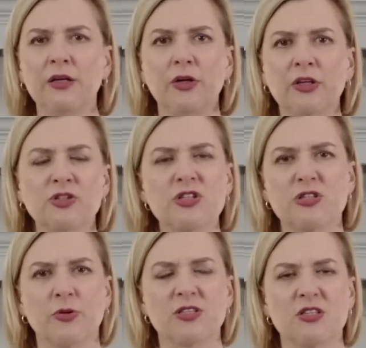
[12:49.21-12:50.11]
You can just
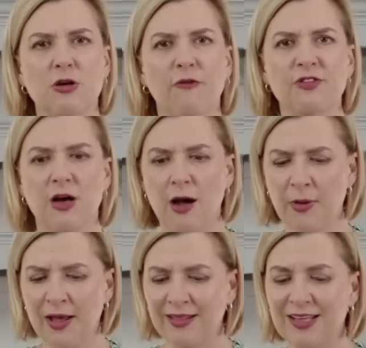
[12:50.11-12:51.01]
do it stovetop.
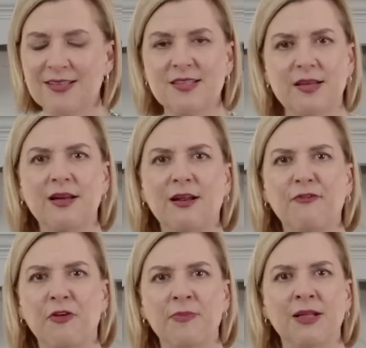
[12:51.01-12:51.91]
The acidity
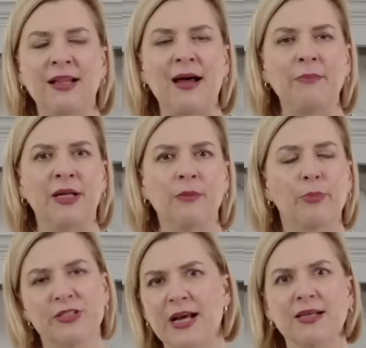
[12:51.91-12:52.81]
from the lemon
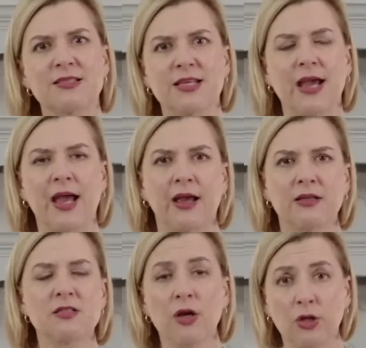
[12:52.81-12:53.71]
protects the
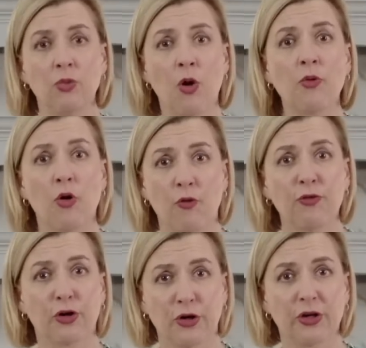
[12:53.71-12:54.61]
eggs. You won't
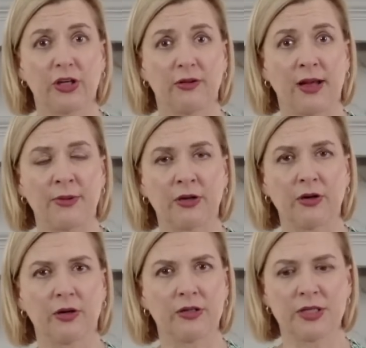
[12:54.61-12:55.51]
overcook your lemon
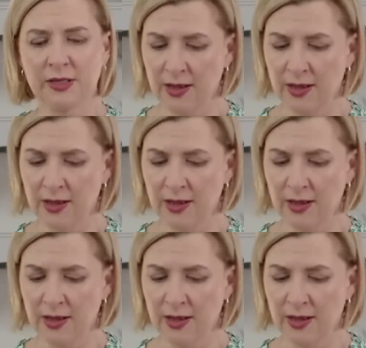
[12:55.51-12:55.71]
curd.